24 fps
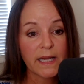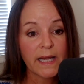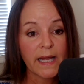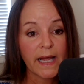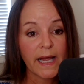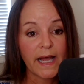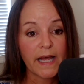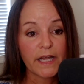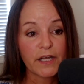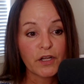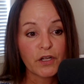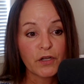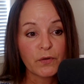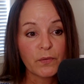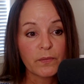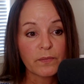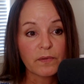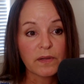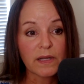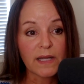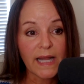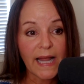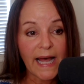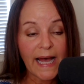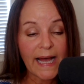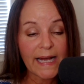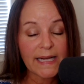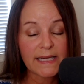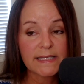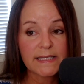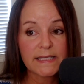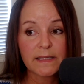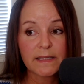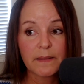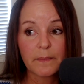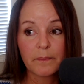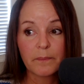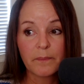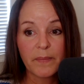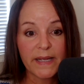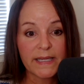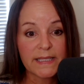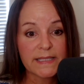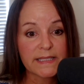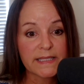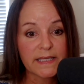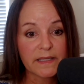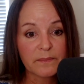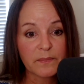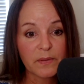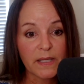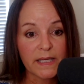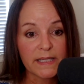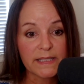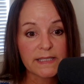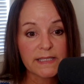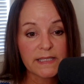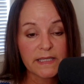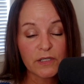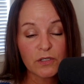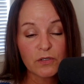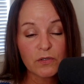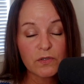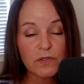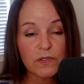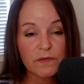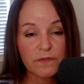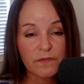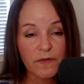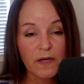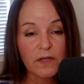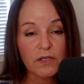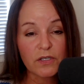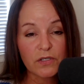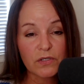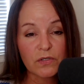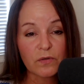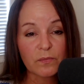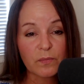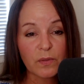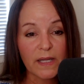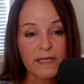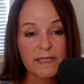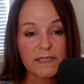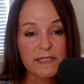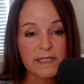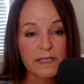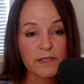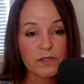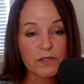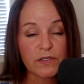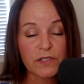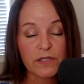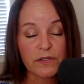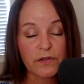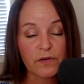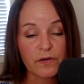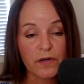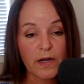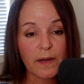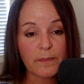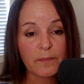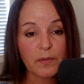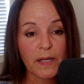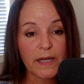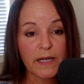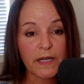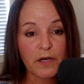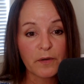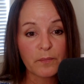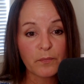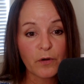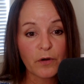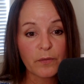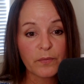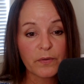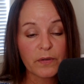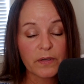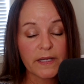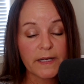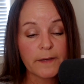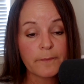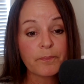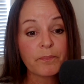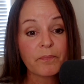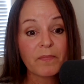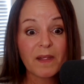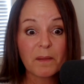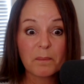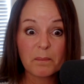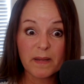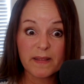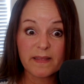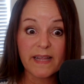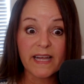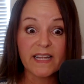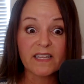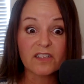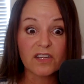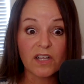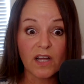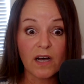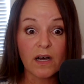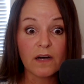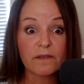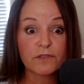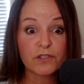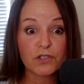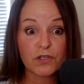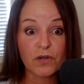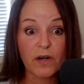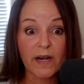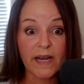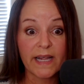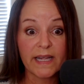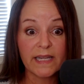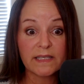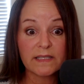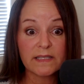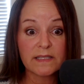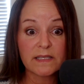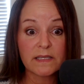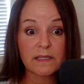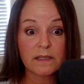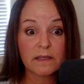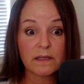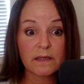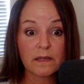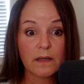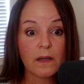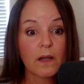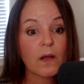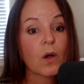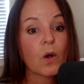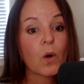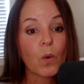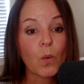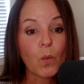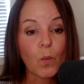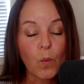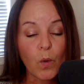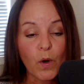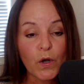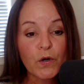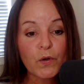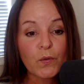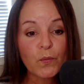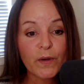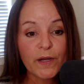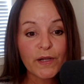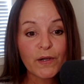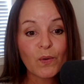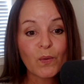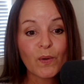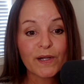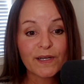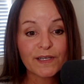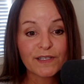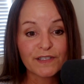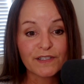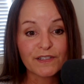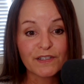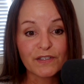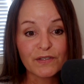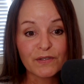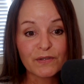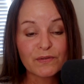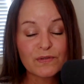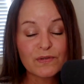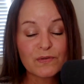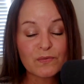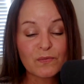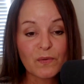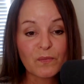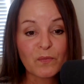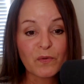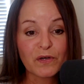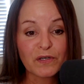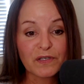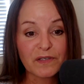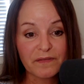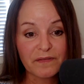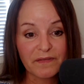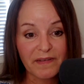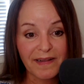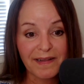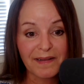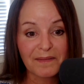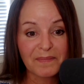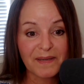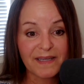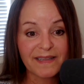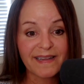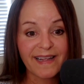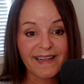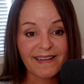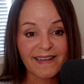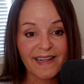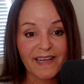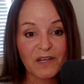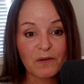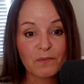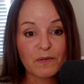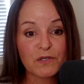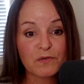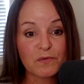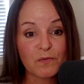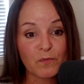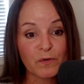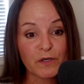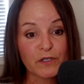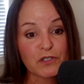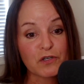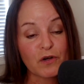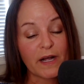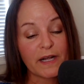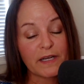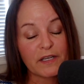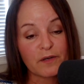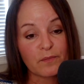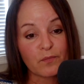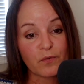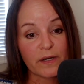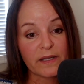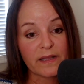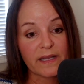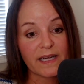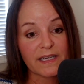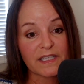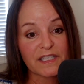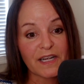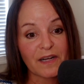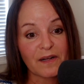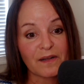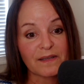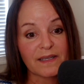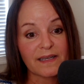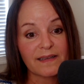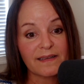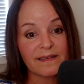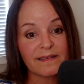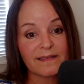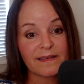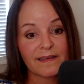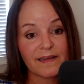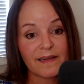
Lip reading: and who lacks basic play skills, functional play skills, and they're not playing appropriately, but they love trains, what are we going to use when we're developing that language, when we're trying to bring that child in?